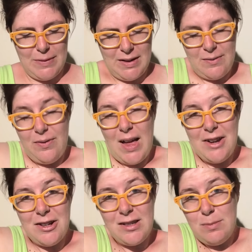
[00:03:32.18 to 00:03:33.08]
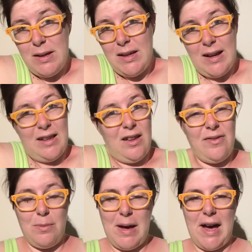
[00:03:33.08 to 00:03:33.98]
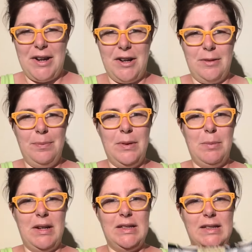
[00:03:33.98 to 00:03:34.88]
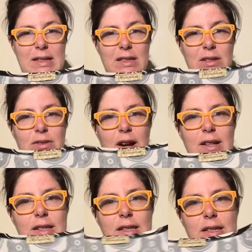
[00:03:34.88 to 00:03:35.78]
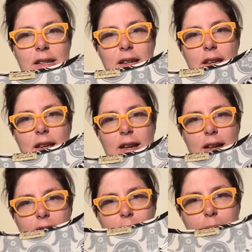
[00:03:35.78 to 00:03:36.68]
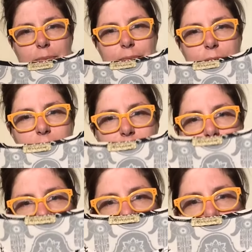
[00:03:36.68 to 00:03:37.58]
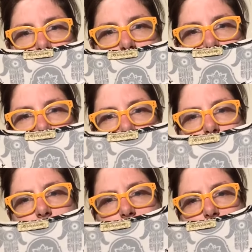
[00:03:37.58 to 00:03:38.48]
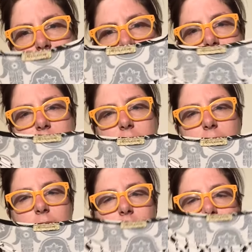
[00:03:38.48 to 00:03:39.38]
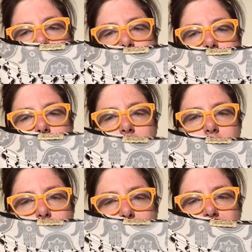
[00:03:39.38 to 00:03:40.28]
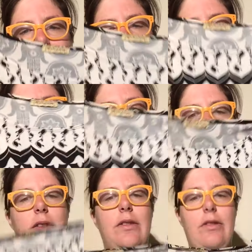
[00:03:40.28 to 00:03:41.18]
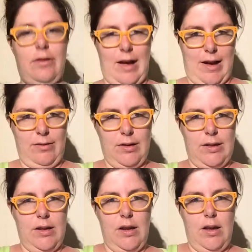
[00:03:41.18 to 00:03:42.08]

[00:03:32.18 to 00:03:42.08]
It flatters me. I love the pattern, but it's this dress. And it's just got different designs here. It's black and white throughout.